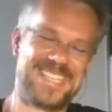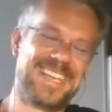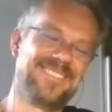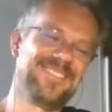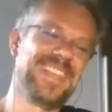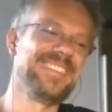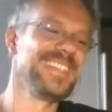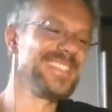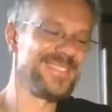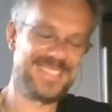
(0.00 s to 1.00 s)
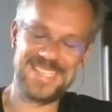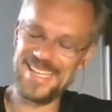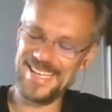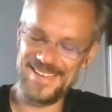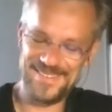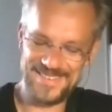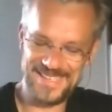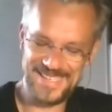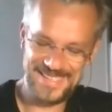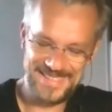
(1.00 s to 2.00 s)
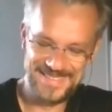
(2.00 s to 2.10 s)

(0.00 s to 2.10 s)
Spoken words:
I've done this. Okay.